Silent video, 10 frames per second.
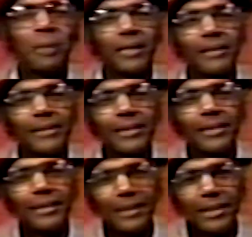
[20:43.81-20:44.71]
it.
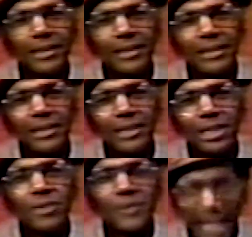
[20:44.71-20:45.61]

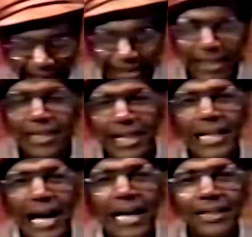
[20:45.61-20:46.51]
You've got to
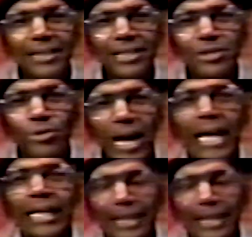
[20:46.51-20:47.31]
get out of this racket.